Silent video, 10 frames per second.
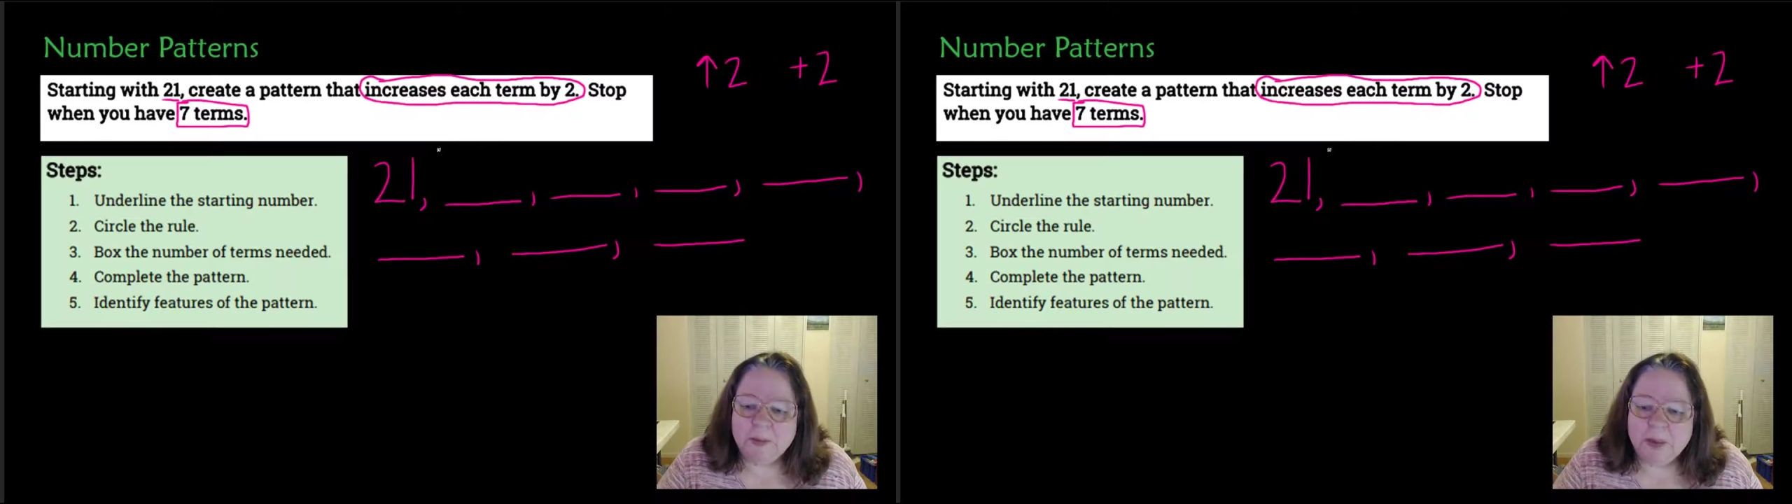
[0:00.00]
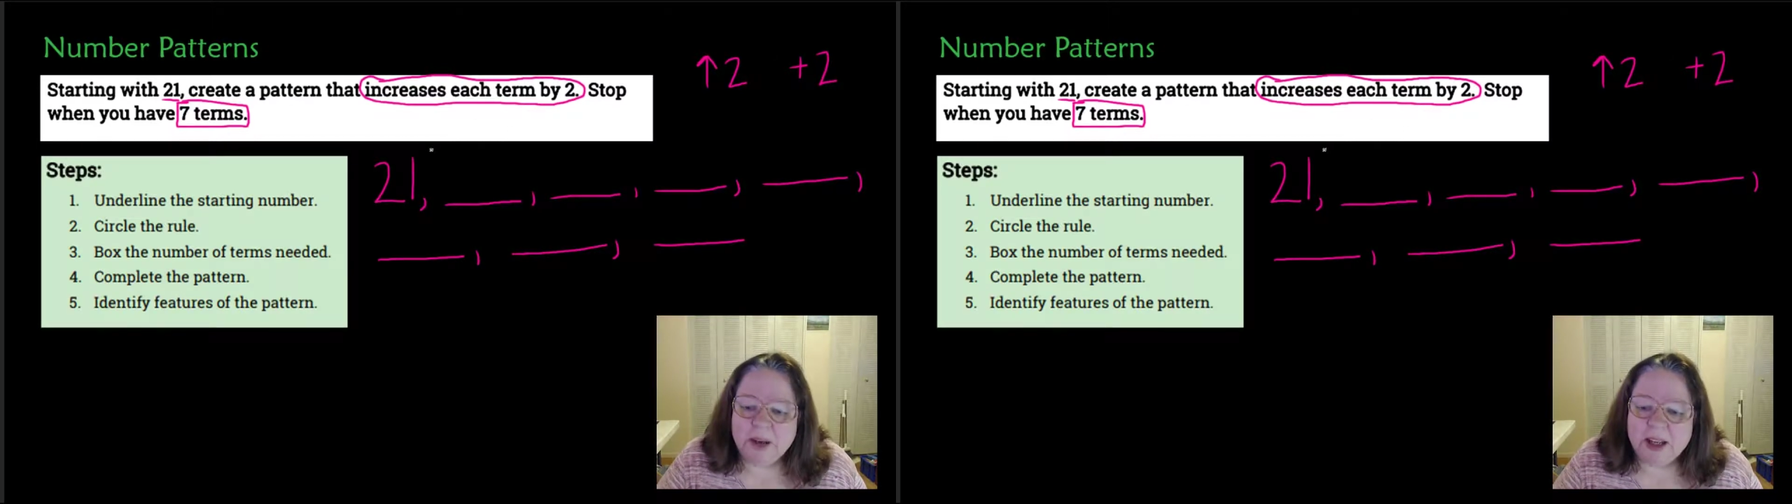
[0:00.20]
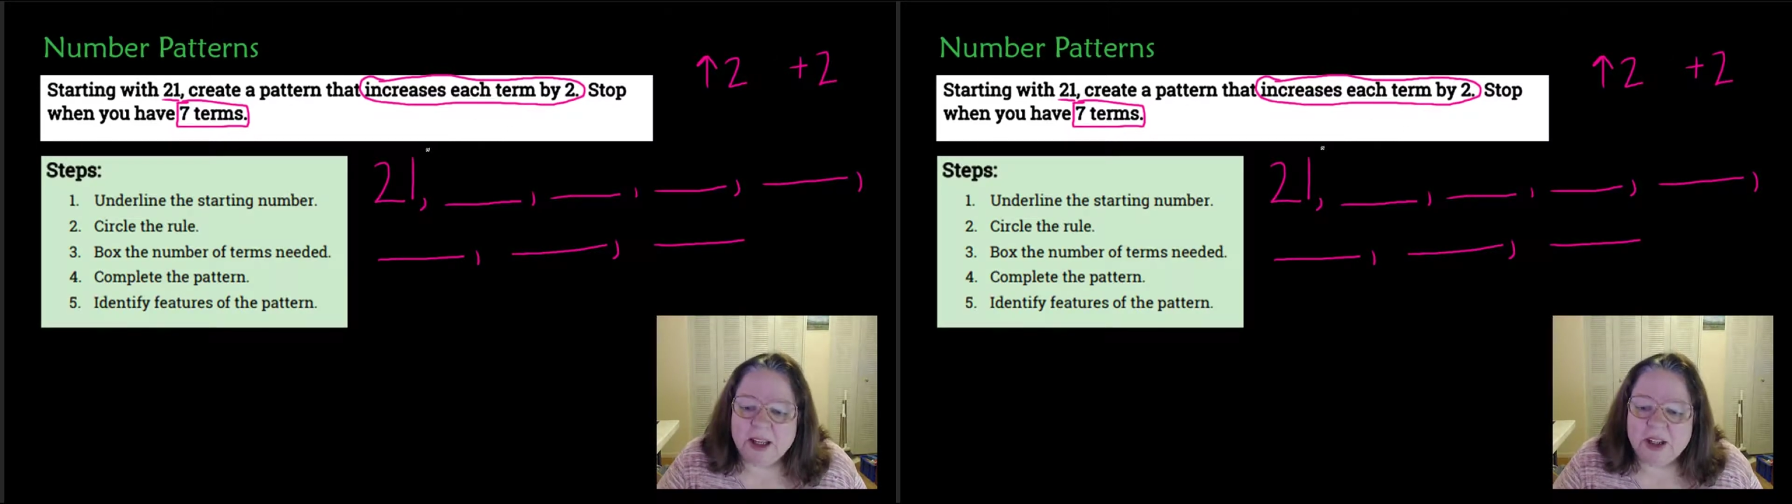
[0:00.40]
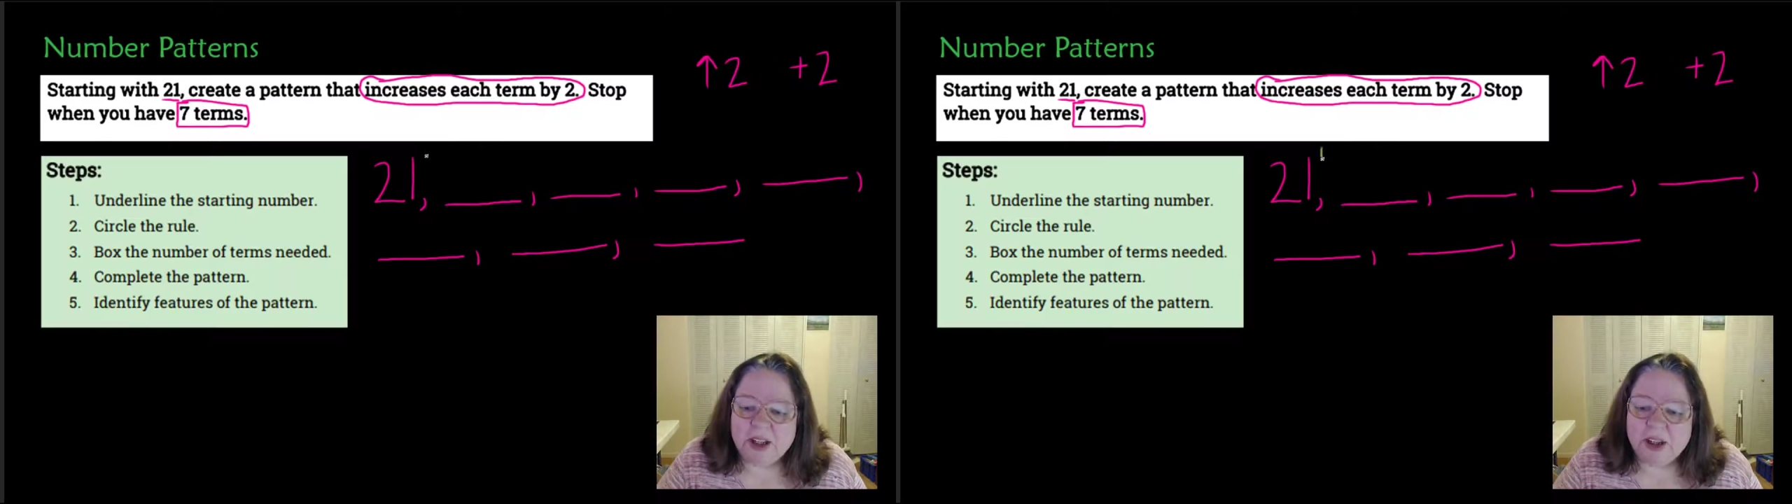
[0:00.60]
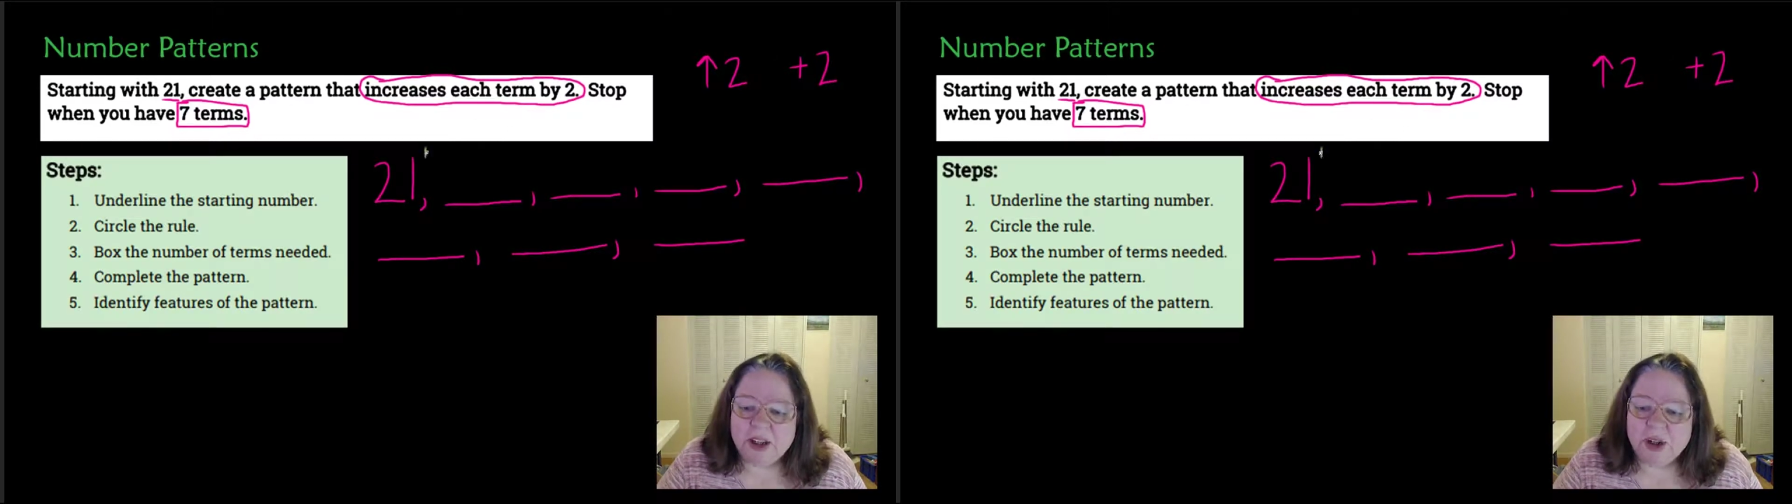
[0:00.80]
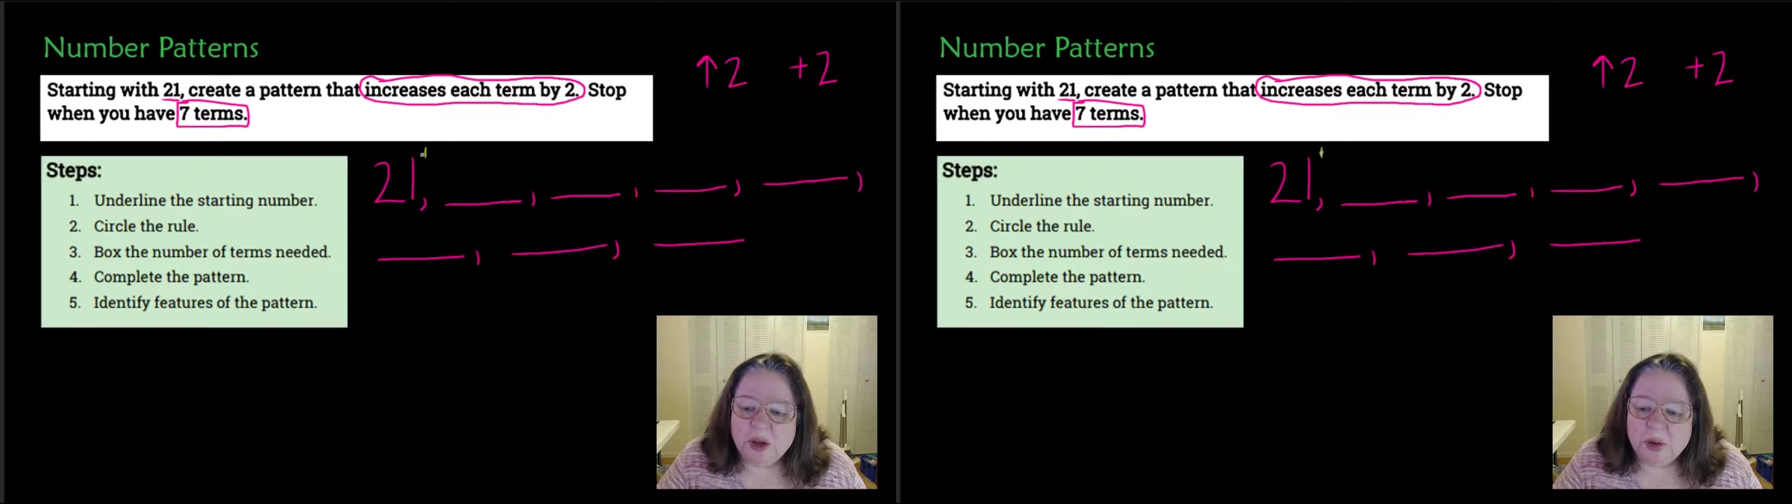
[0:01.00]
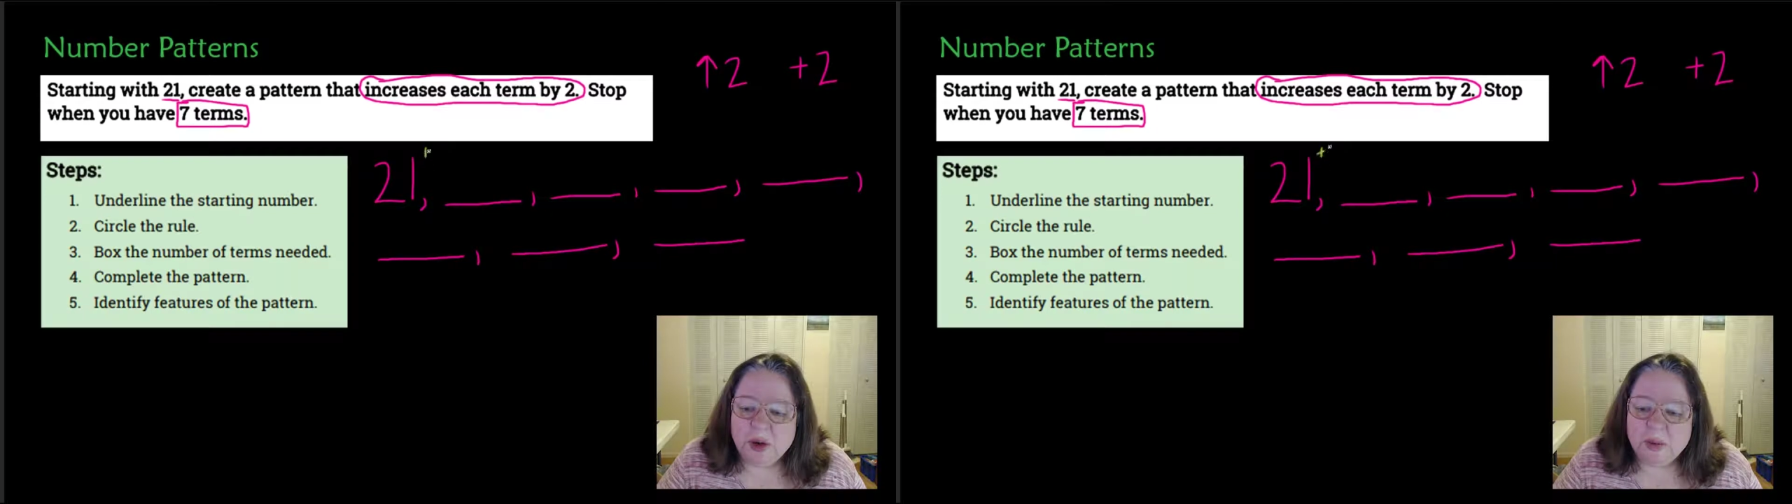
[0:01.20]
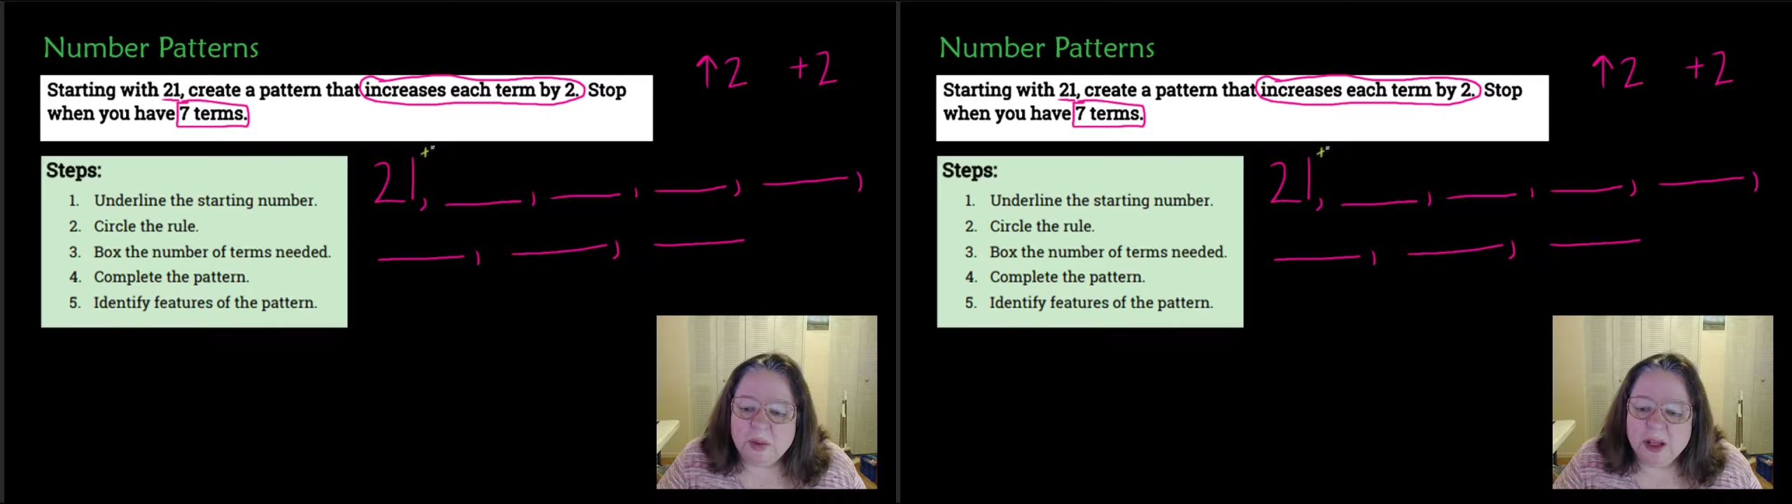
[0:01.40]
plus 2
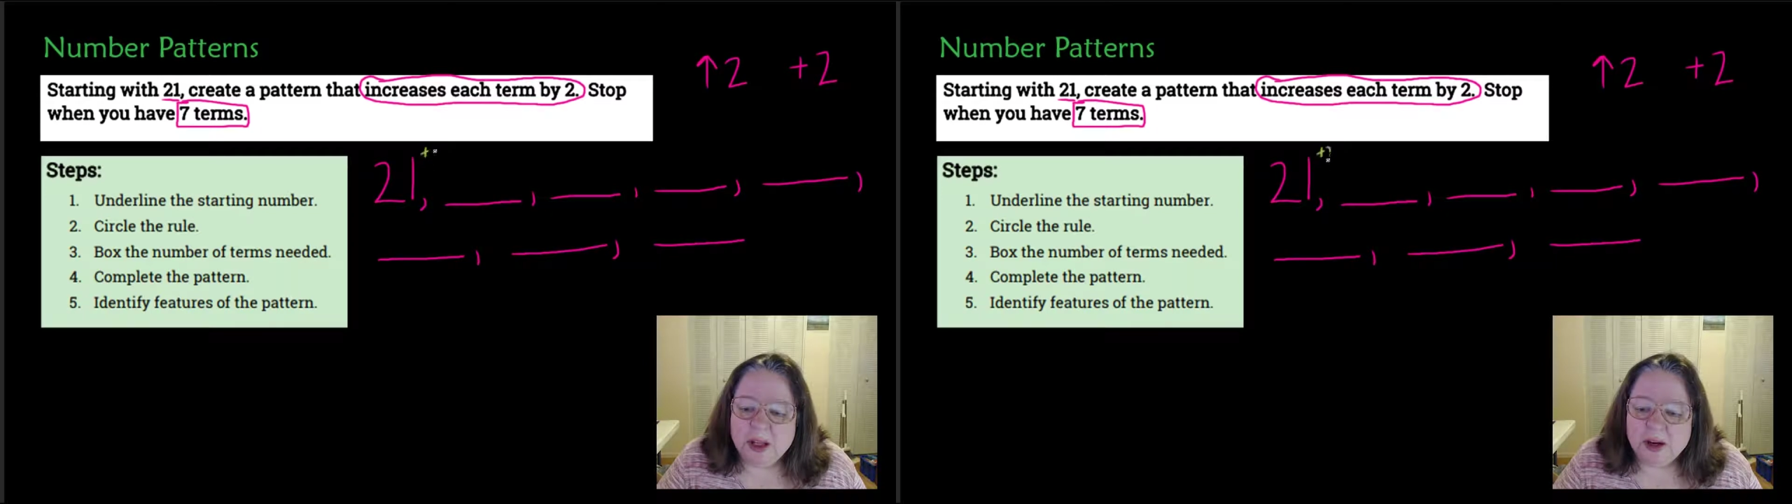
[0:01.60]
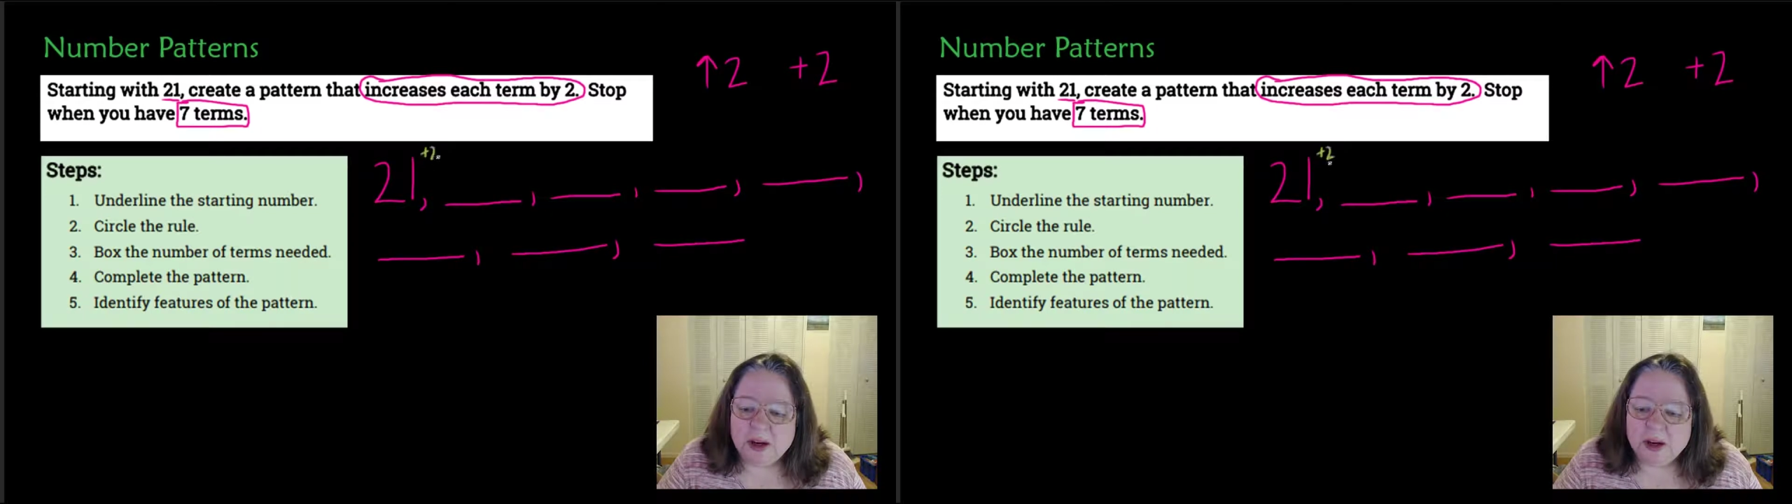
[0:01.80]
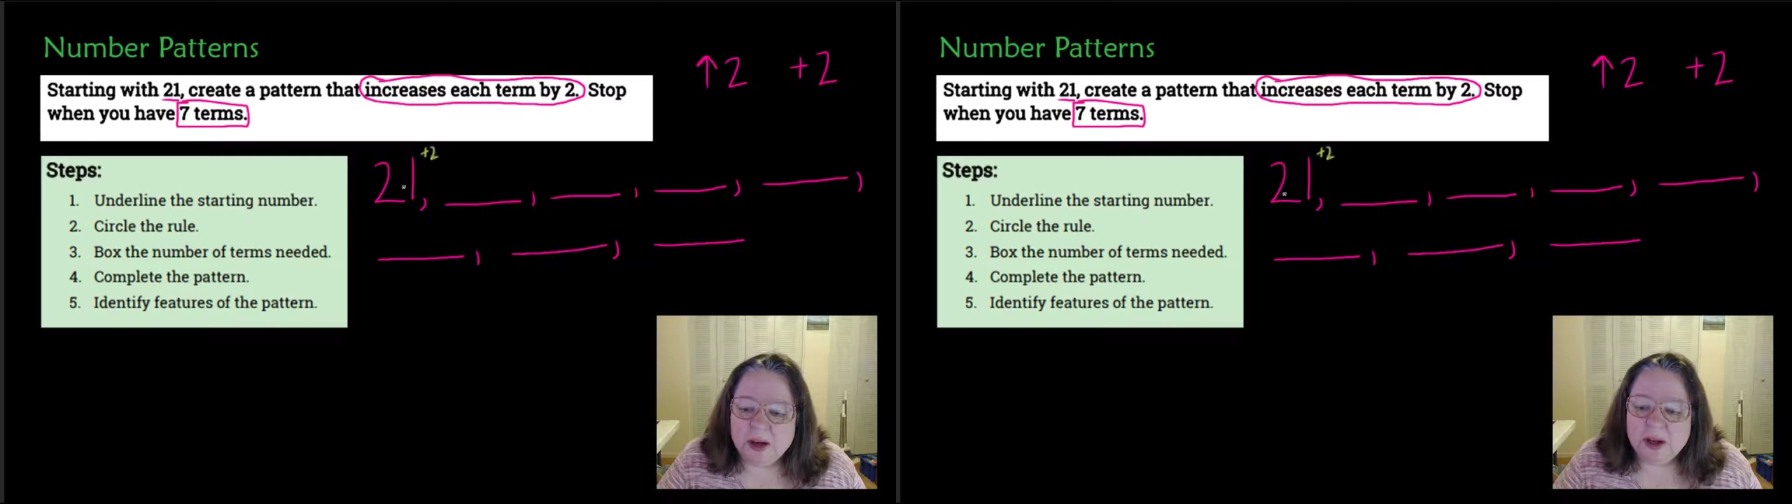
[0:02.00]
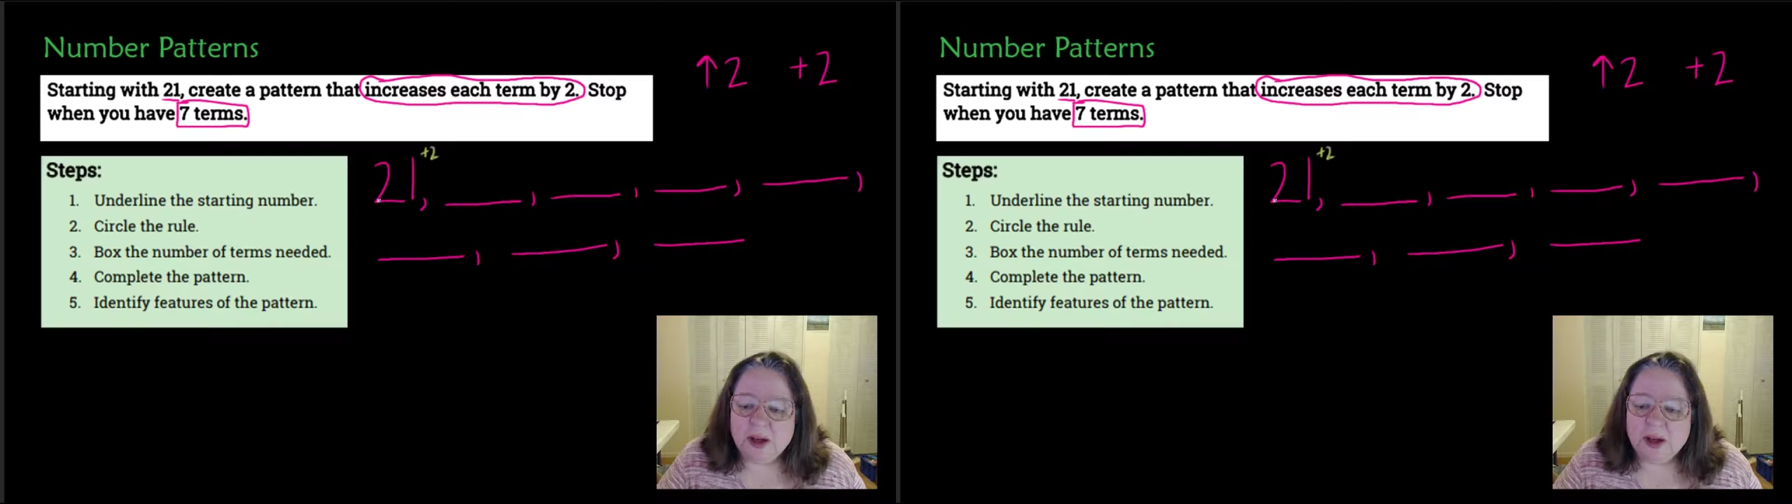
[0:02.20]
up here.